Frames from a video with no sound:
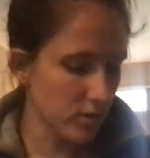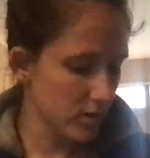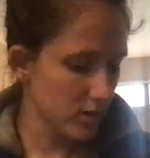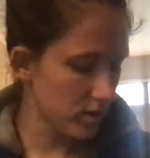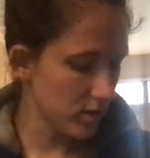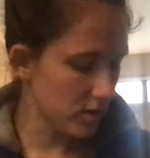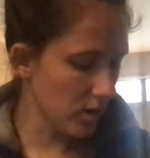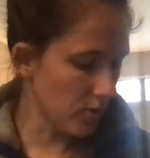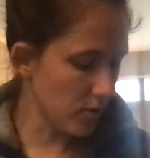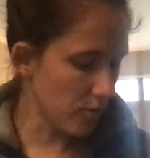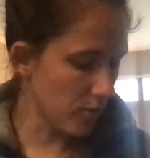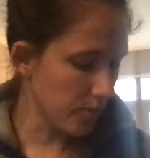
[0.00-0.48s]

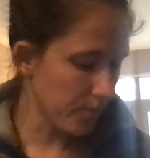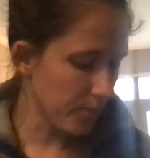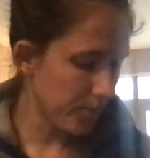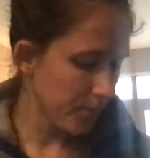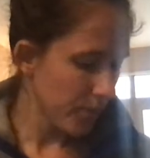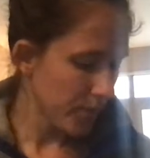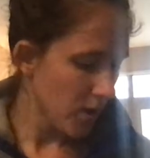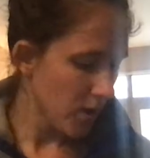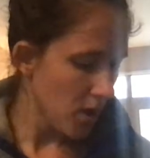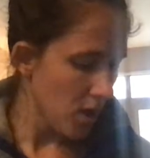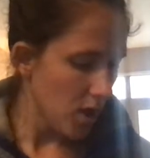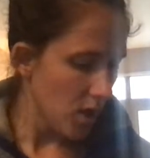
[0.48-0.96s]
So
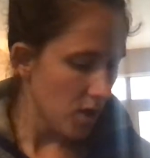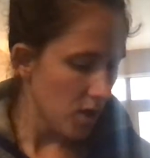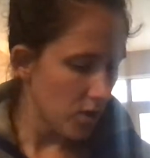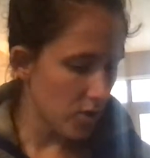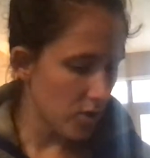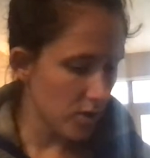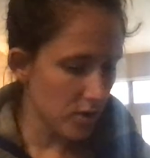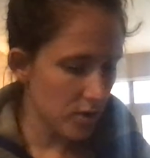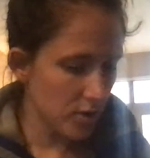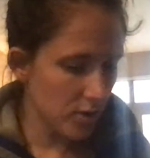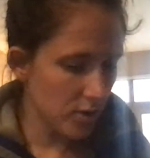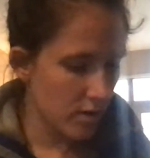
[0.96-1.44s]
you
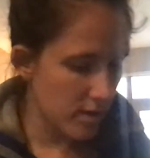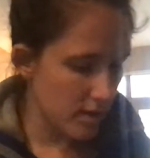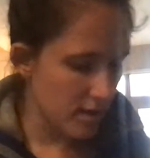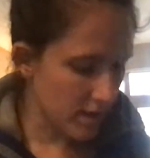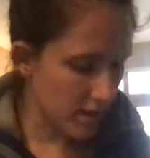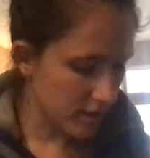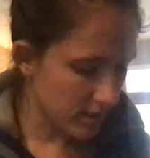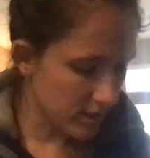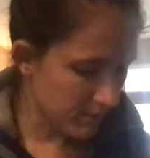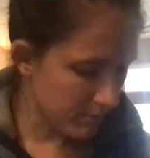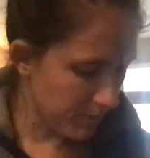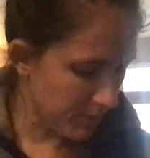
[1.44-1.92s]
can look at
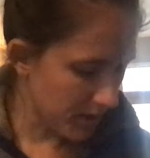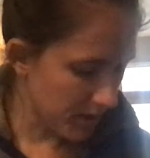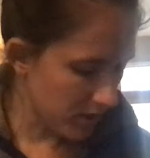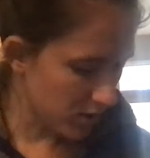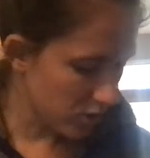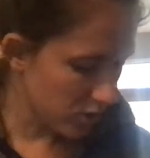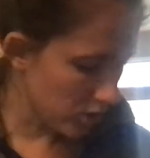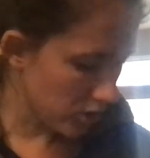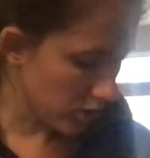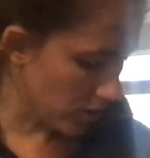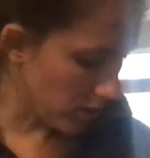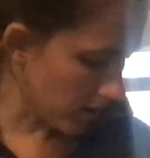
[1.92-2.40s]
this
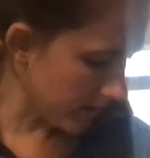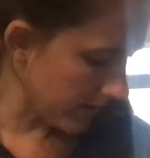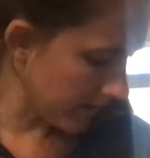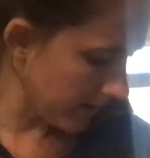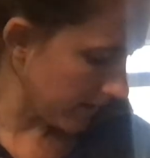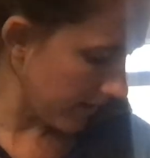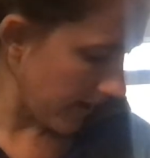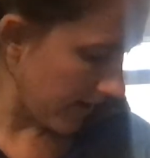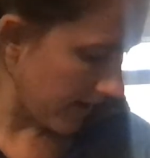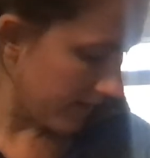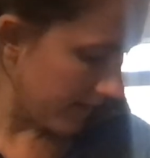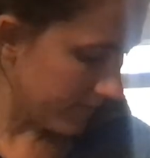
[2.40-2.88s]
picture on the
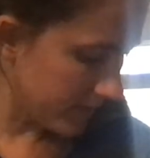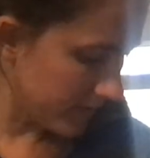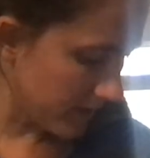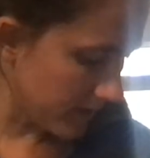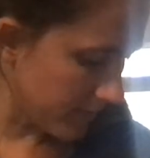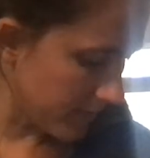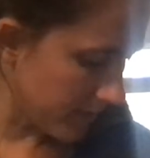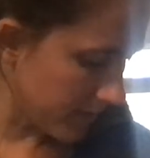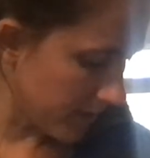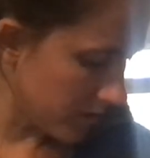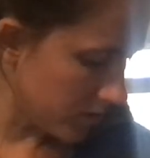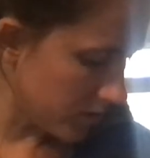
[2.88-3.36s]
left on page